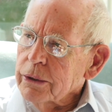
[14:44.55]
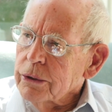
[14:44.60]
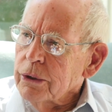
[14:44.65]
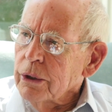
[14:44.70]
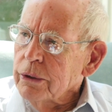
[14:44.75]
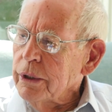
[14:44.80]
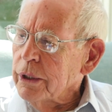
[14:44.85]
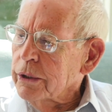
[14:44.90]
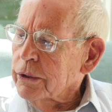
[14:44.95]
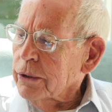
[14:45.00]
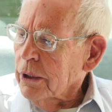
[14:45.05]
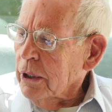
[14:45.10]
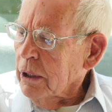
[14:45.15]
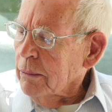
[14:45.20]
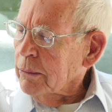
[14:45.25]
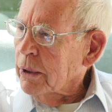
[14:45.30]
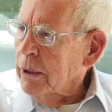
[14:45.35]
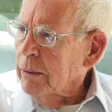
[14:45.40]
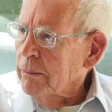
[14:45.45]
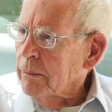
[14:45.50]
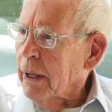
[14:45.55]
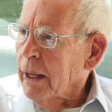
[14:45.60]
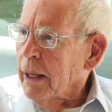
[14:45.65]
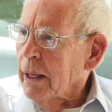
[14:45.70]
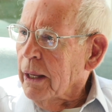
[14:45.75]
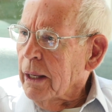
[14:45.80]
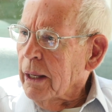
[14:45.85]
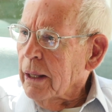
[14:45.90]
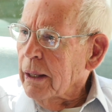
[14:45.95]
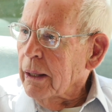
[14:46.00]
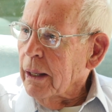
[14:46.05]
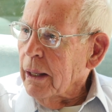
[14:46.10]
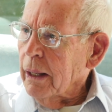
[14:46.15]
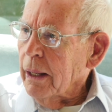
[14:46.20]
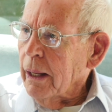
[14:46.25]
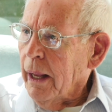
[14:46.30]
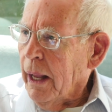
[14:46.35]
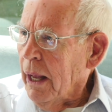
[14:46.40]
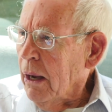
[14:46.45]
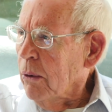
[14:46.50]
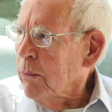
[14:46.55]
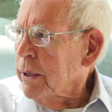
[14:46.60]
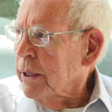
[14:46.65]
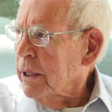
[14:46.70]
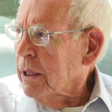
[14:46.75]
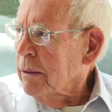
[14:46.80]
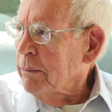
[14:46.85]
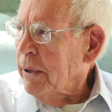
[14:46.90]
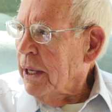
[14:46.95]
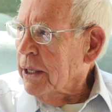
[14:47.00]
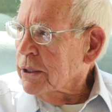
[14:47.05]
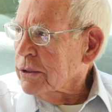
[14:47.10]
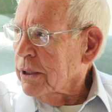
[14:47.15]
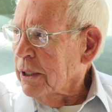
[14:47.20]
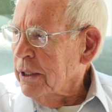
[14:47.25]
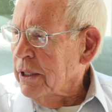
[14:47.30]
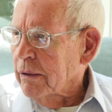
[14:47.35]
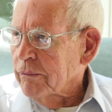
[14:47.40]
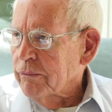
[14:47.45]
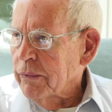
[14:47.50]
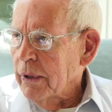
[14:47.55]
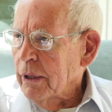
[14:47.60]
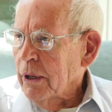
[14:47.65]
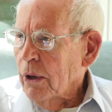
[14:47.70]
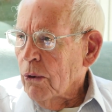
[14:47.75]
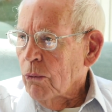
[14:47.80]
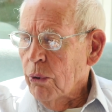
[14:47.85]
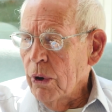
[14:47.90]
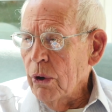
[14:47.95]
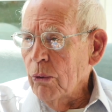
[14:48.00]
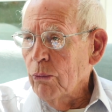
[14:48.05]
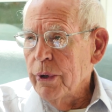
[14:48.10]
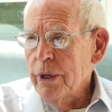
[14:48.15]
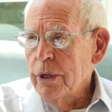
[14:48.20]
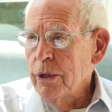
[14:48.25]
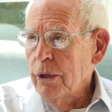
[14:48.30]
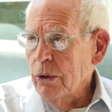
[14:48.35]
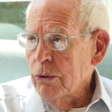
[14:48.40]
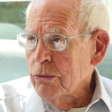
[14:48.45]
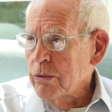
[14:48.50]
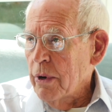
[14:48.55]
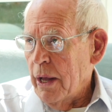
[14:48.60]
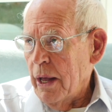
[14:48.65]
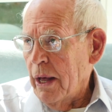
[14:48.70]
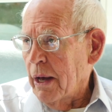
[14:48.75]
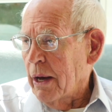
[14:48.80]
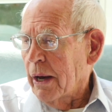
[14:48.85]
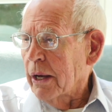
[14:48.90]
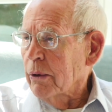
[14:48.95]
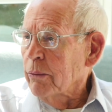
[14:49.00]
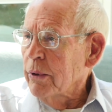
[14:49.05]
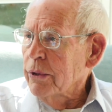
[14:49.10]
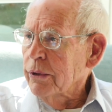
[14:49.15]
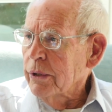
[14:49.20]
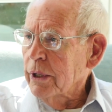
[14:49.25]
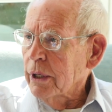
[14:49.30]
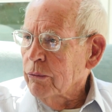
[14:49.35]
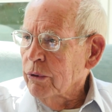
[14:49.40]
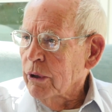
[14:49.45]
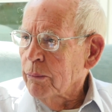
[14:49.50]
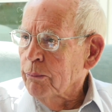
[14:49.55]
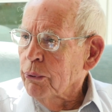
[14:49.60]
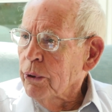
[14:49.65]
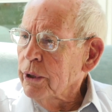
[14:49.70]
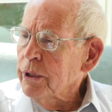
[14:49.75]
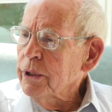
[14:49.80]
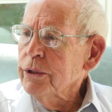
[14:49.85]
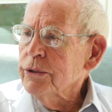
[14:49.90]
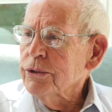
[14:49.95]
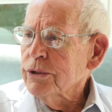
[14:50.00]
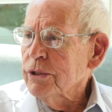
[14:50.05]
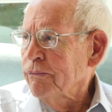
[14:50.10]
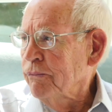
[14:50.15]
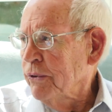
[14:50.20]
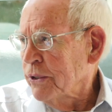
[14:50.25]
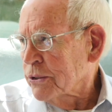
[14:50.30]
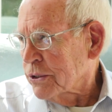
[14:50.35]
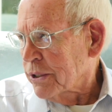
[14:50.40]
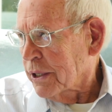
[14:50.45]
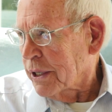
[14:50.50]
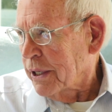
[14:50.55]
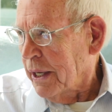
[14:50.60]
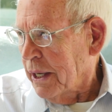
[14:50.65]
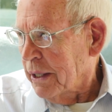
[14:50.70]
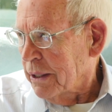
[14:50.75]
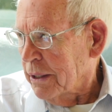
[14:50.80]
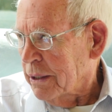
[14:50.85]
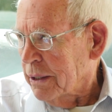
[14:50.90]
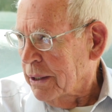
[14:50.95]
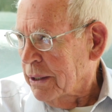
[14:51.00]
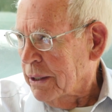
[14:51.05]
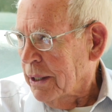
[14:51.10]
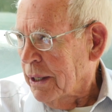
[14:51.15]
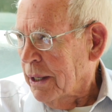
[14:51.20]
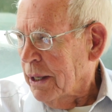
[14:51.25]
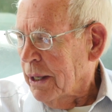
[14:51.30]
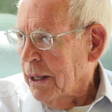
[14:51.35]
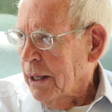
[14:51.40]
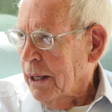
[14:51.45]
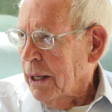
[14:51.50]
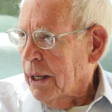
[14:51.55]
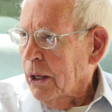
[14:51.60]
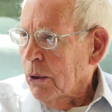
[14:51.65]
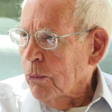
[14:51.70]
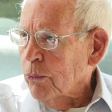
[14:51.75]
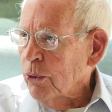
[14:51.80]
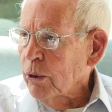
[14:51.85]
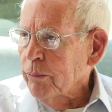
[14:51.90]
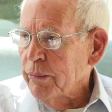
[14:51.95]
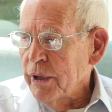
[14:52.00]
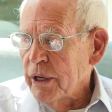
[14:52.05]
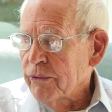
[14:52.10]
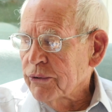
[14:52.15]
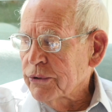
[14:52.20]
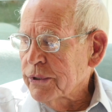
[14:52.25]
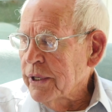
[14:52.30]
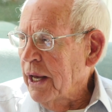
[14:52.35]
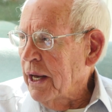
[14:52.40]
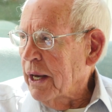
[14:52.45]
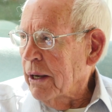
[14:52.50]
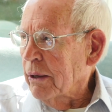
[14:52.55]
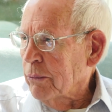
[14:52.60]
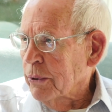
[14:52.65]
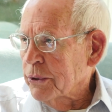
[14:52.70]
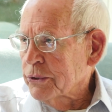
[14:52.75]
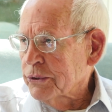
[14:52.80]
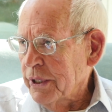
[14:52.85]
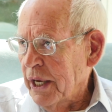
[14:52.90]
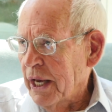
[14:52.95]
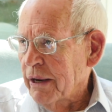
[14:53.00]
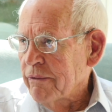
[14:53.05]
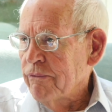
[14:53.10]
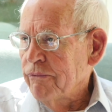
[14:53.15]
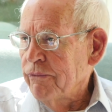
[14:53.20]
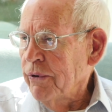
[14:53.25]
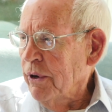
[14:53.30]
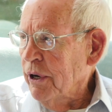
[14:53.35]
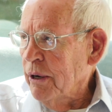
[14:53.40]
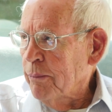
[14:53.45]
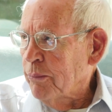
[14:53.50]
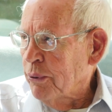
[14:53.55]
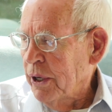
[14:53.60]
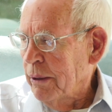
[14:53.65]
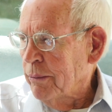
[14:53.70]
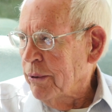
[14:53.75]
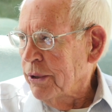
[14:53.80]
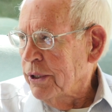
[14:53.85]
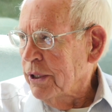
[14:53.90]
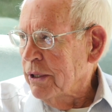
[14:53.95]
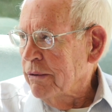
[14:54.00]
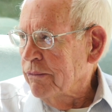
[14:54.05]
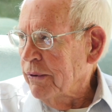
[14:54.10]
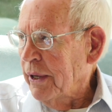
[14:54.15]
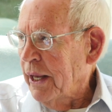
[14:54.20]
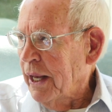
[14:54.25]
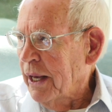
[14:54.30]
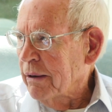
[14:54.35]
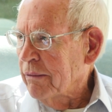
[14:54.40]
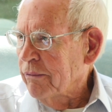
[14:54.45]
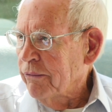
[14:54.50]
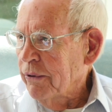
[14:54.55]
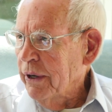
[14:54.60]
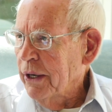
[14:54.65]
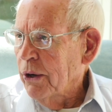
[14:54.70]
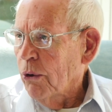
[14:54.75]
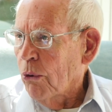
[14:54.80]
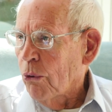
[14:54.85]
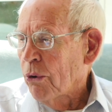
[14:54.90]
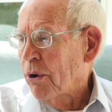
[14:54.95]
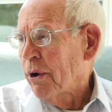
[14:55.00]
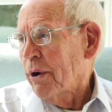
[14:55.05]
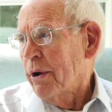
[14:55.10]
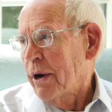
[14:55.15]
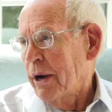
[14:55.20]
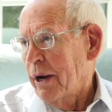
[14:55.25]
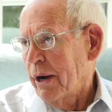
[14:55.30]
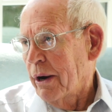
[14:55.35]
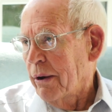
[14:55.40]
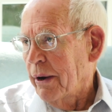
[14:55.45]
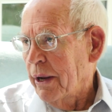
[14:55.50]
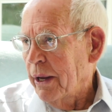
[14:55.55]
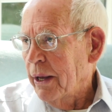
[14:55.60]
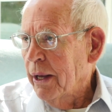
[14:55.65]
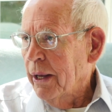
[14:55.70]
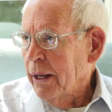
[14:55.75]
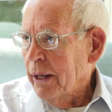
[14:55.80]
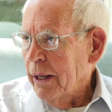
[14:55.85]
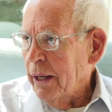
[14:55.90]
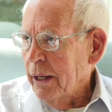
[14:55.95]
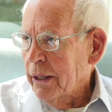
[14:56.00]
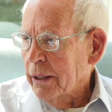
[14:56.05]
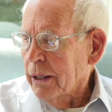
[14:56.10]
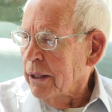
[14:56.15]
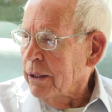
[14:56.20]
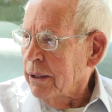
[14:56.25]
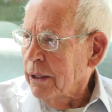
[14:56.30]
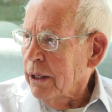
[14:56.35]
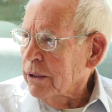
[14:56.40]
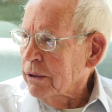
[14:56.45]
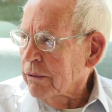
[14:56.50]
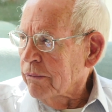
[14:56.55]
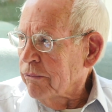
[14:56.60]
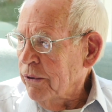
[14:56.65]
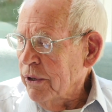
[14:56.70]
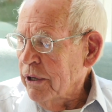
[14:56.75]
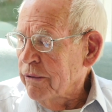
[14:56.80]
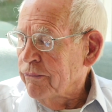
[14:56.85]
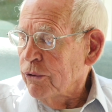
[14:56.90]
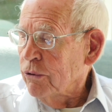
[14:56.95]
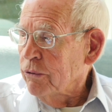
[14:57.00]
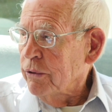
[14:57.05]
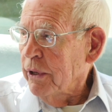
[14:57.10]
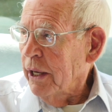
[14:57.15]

to determine how we can best live. What we know now, and we think we're pretty sophisticated, will sound very primitive and very ordinary in another very few